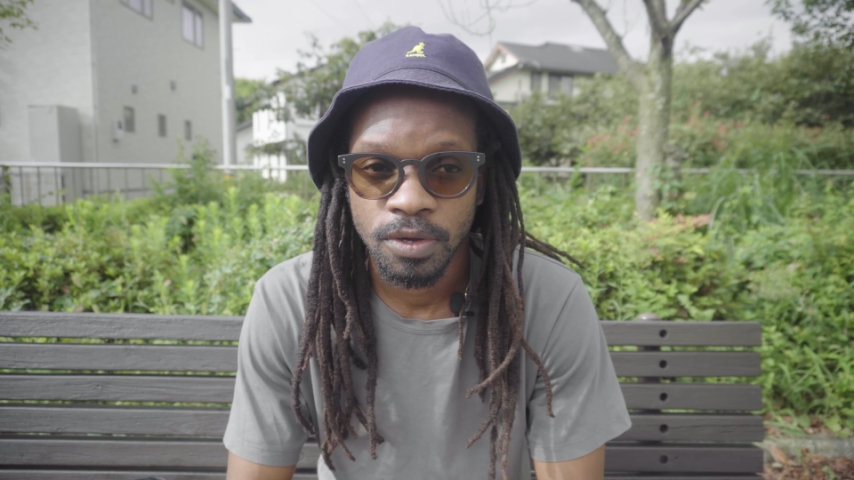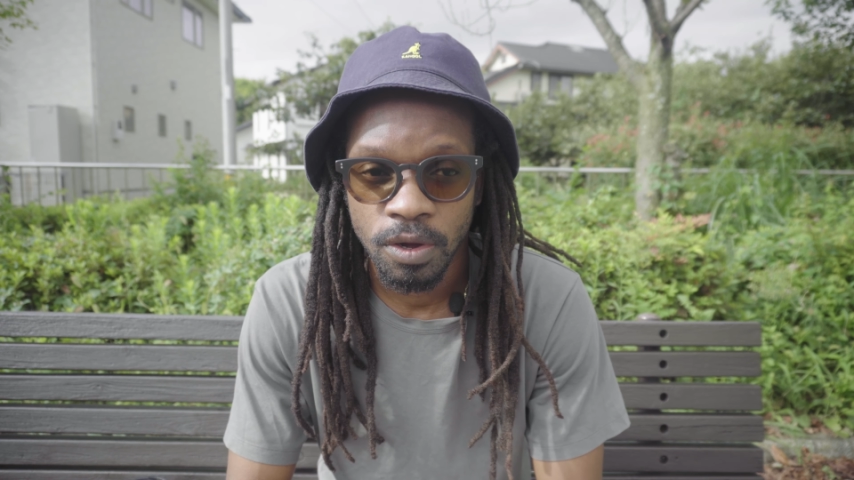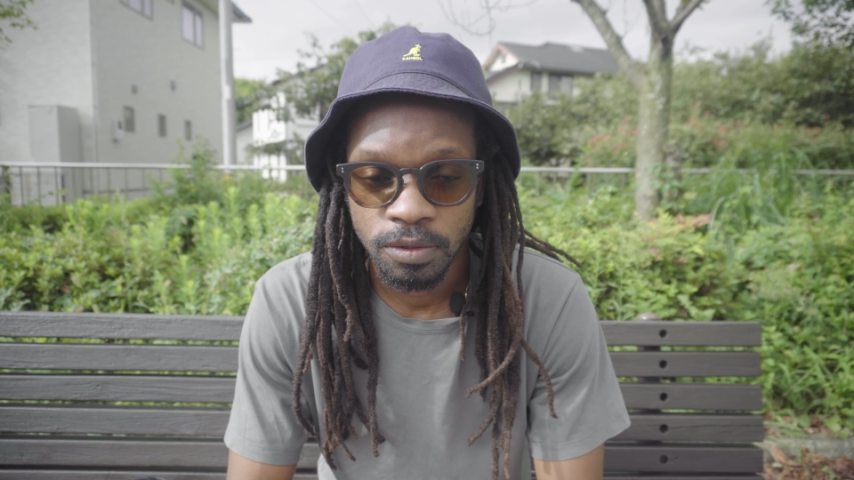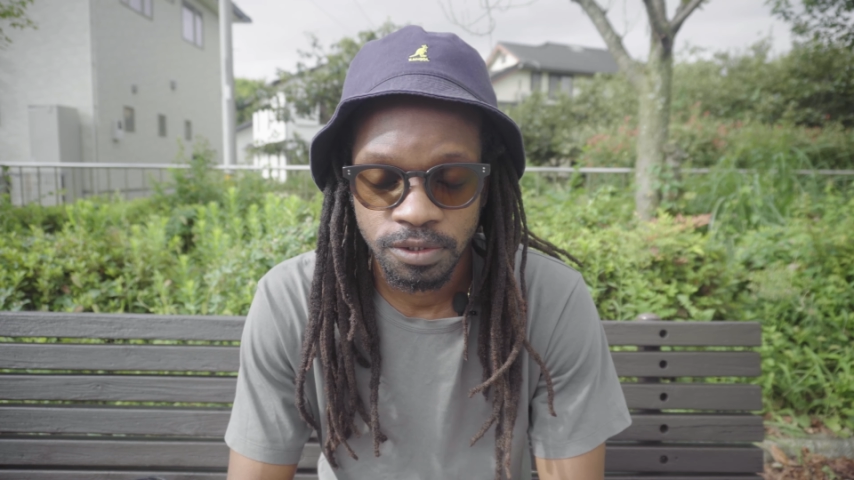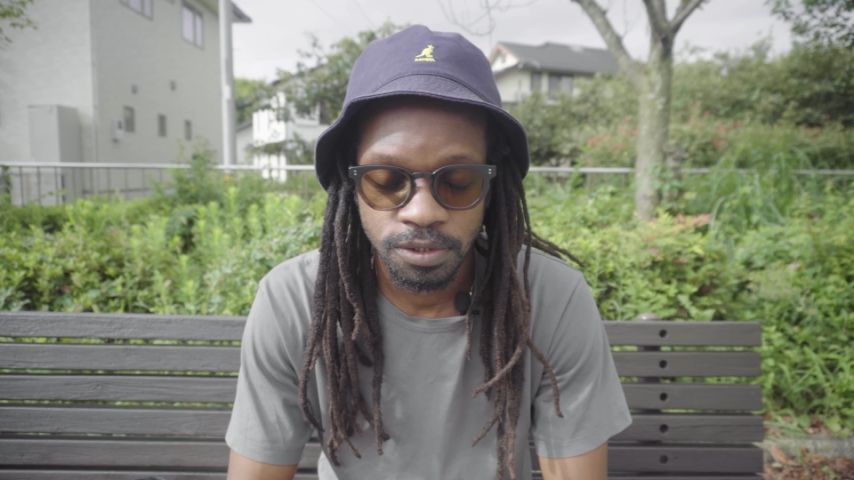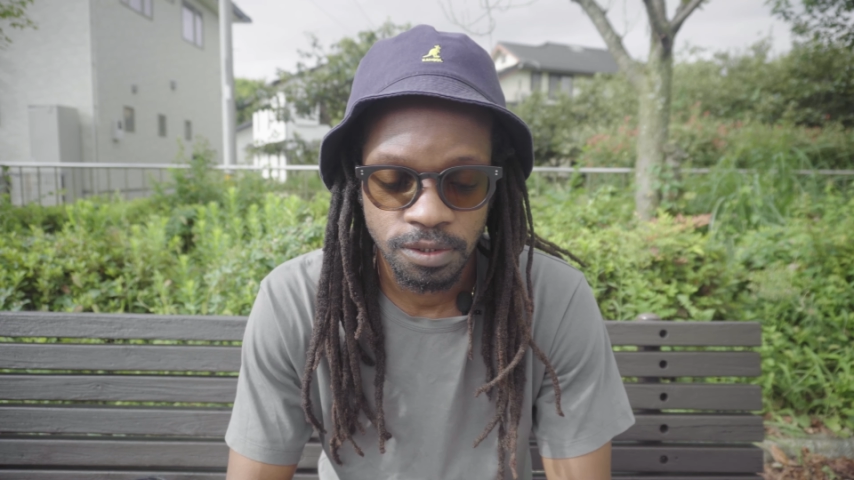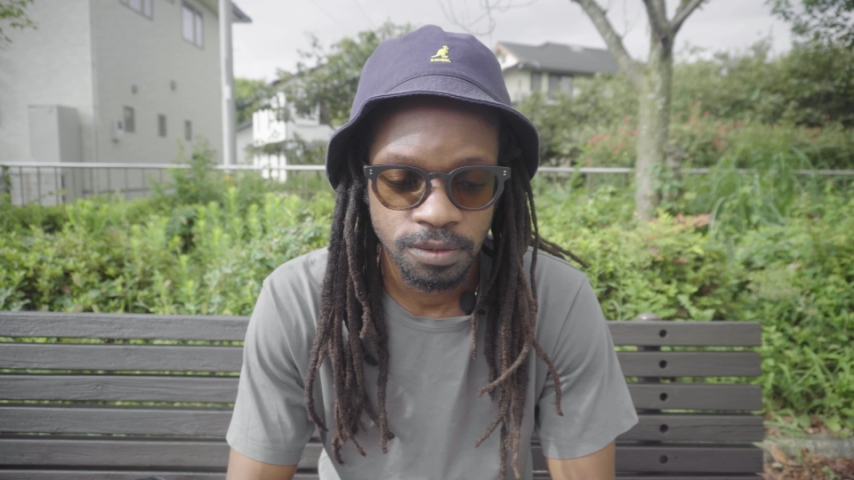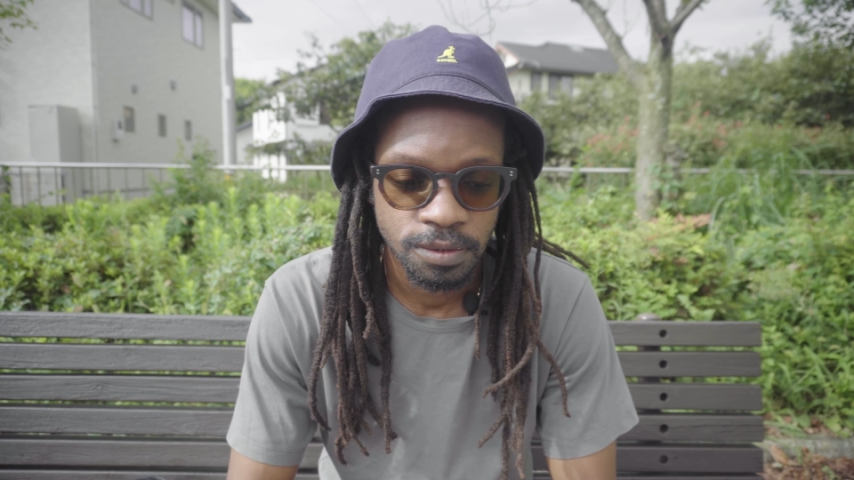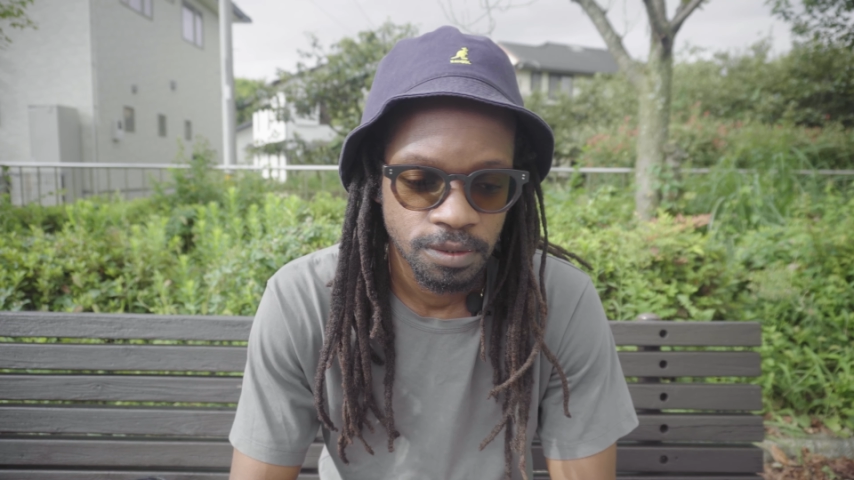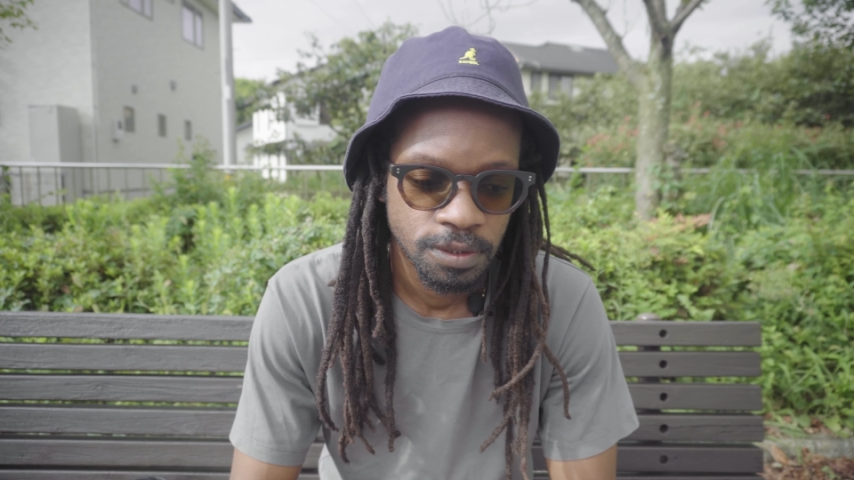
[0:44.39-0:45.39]
culture
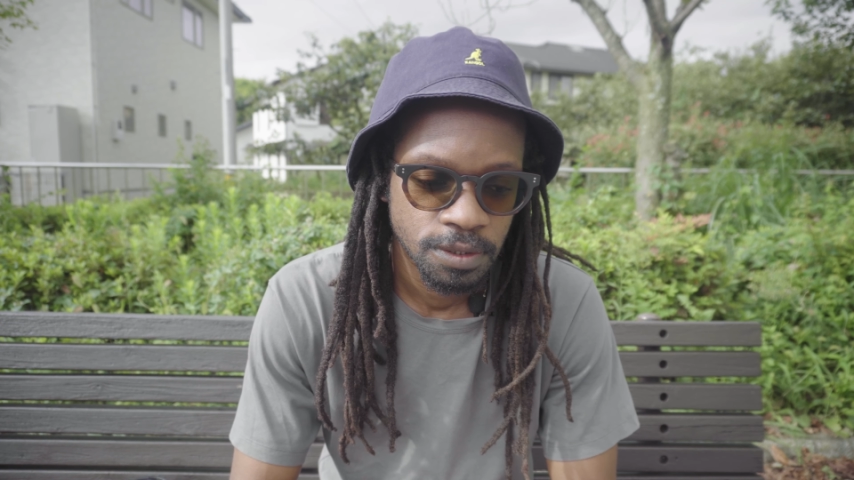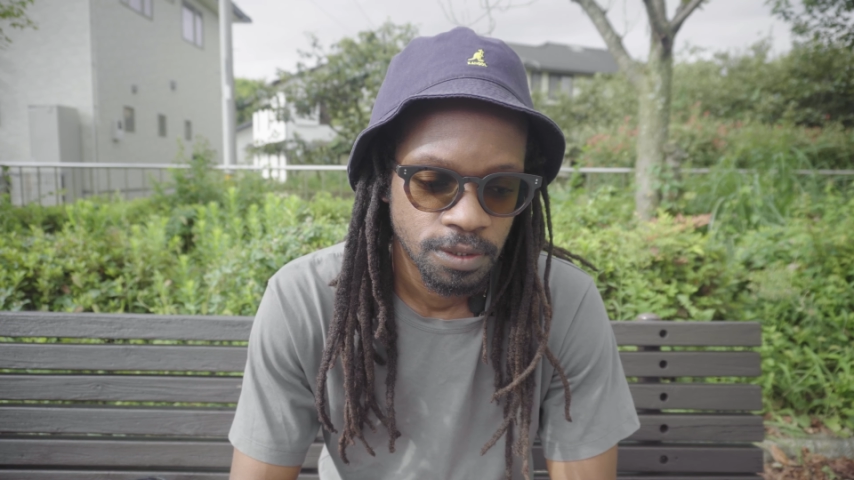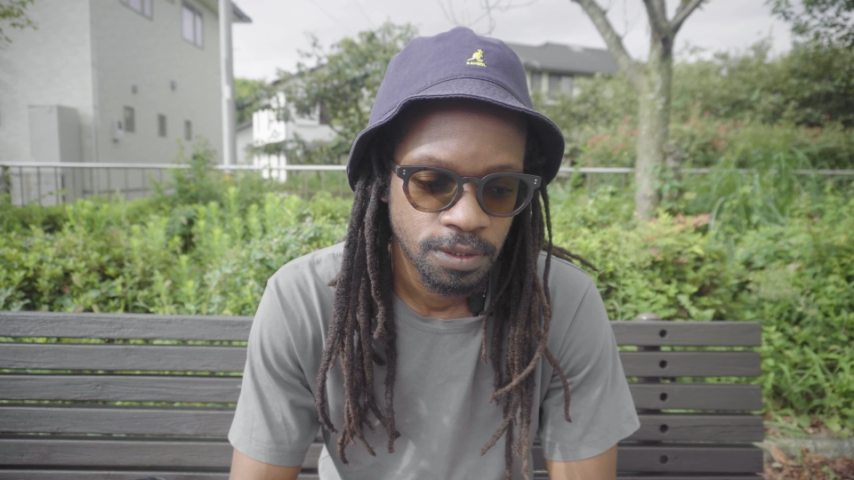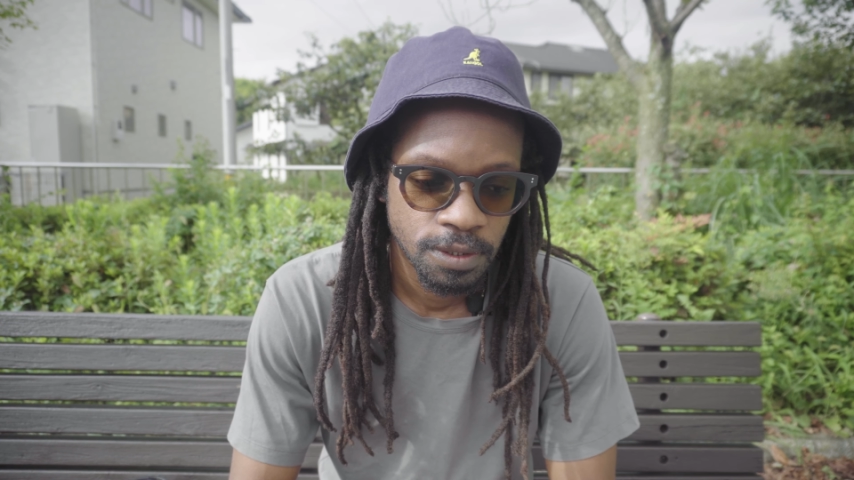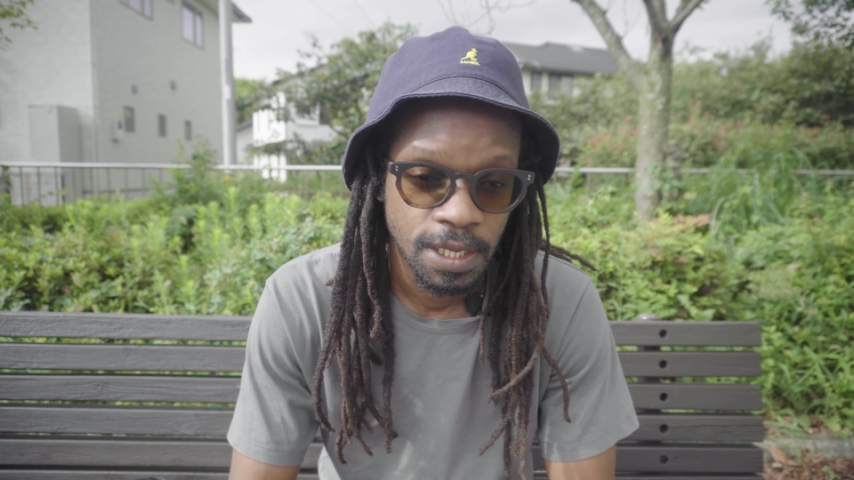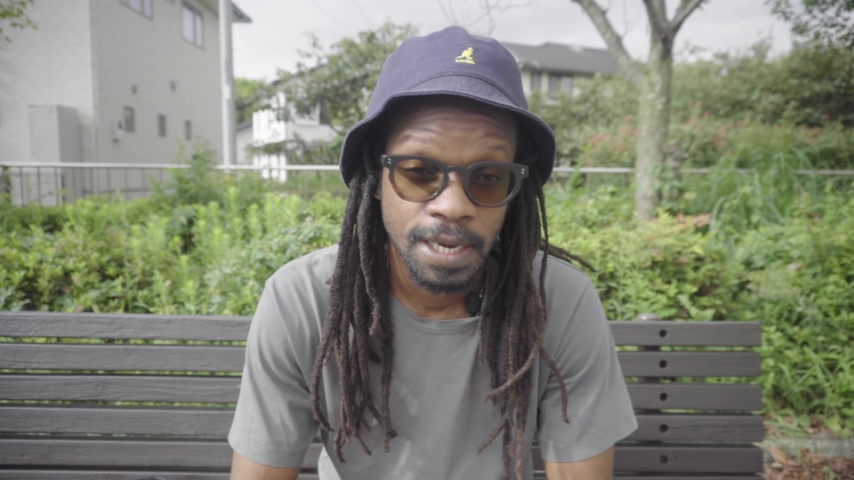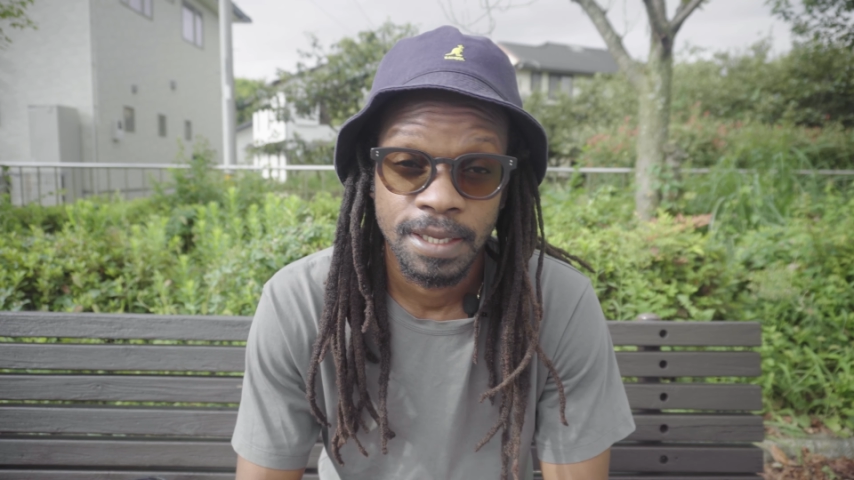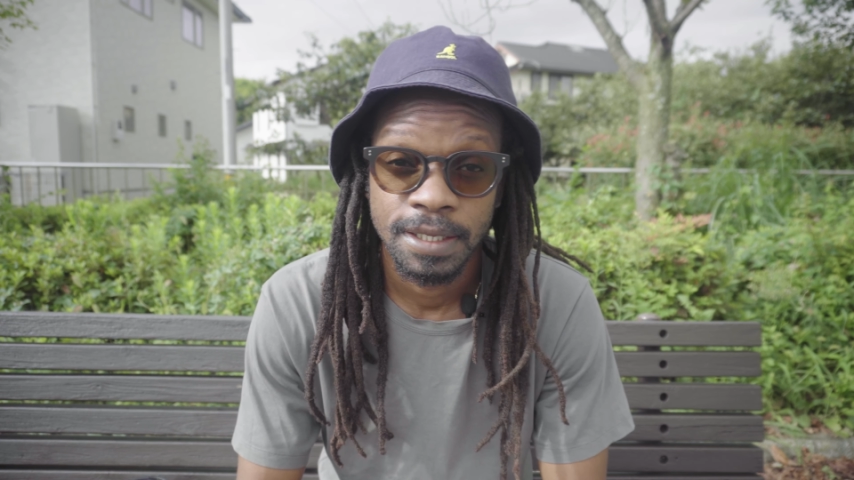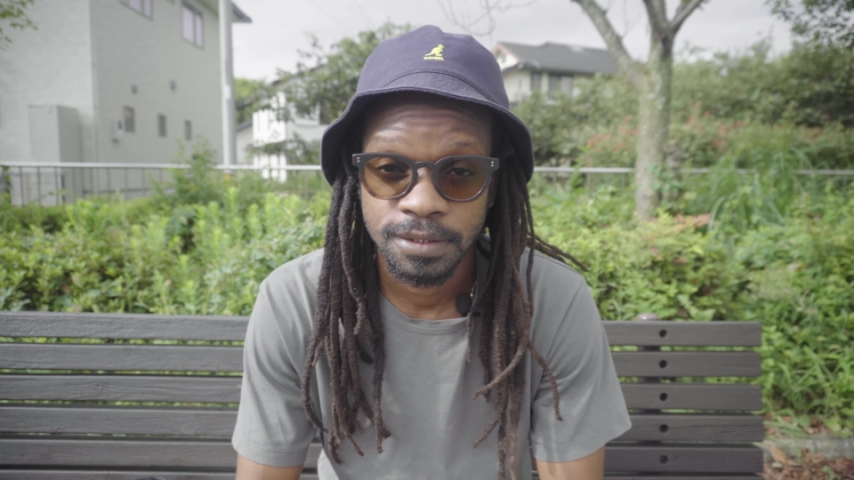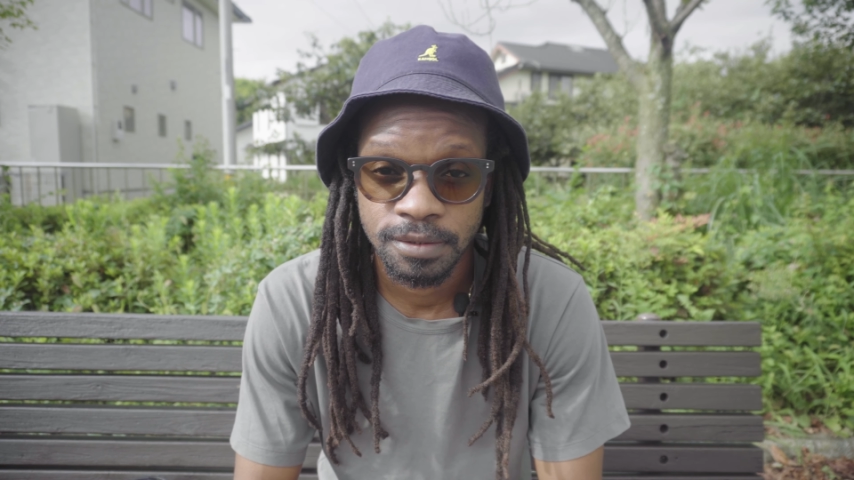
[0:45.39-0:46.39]
and the
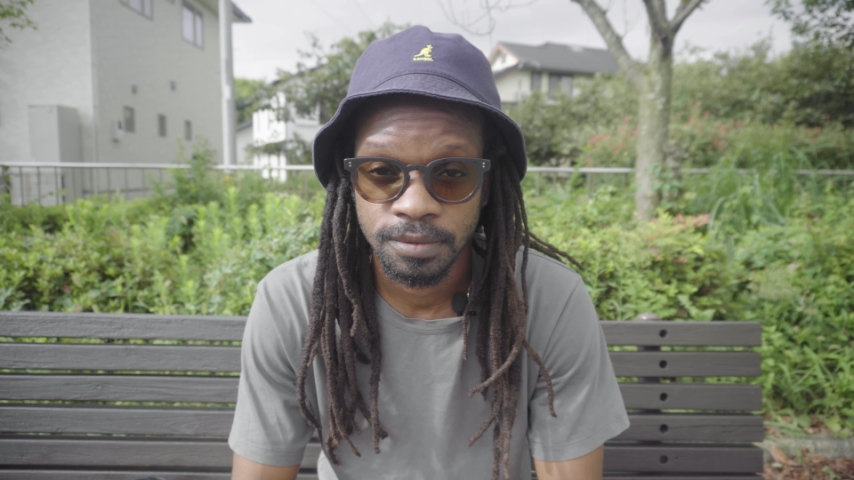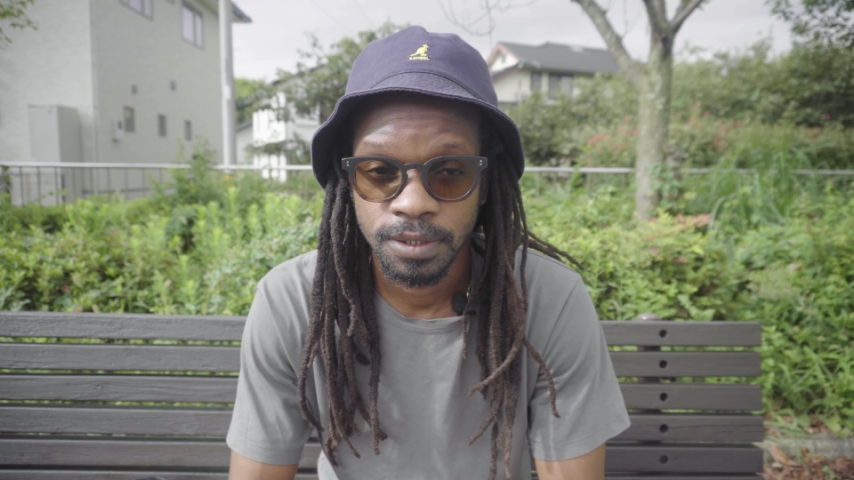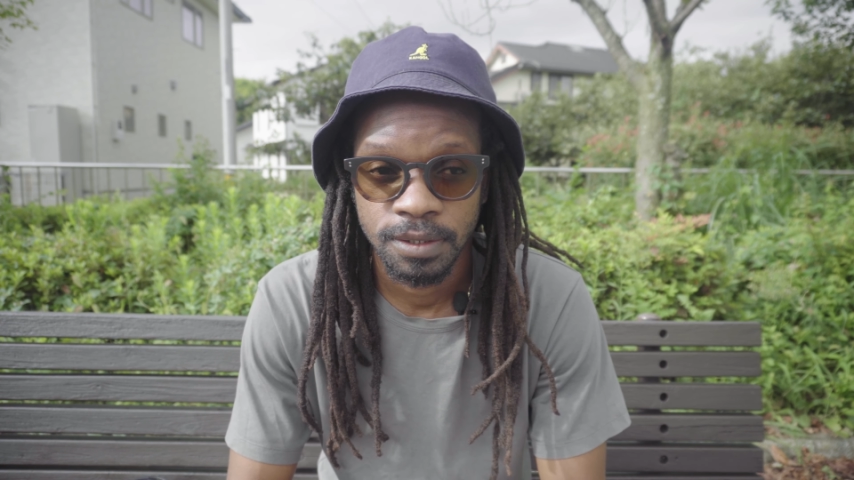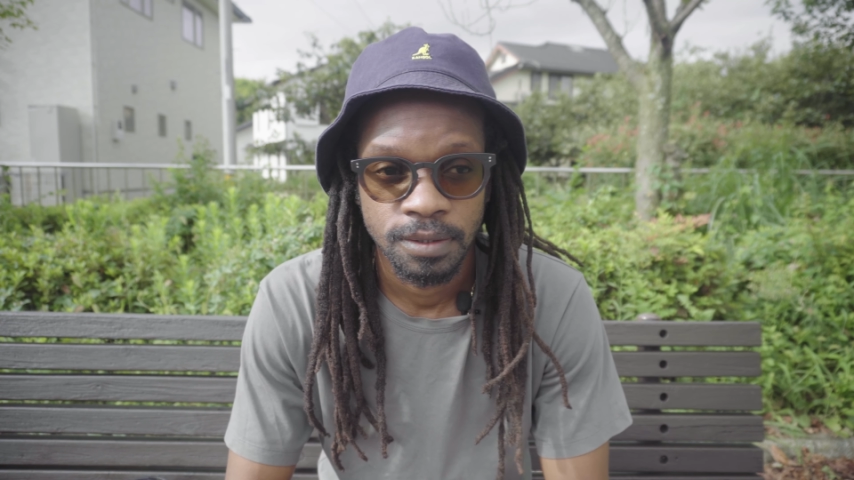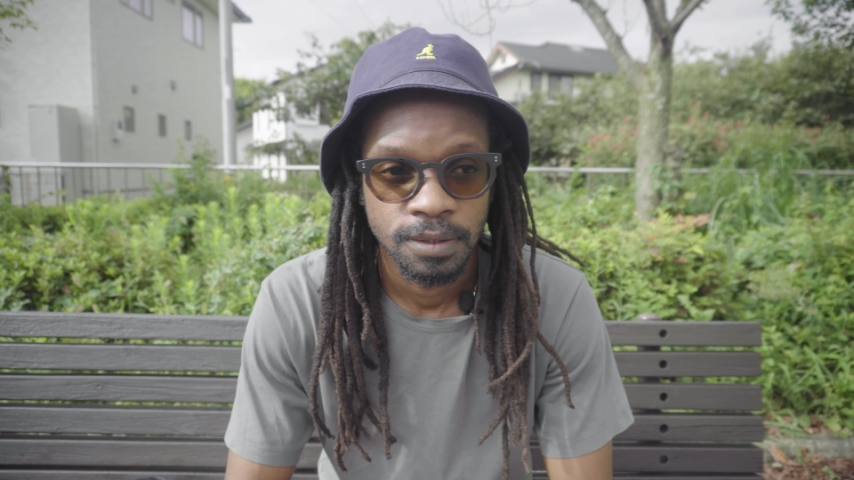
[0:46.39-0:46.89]
history.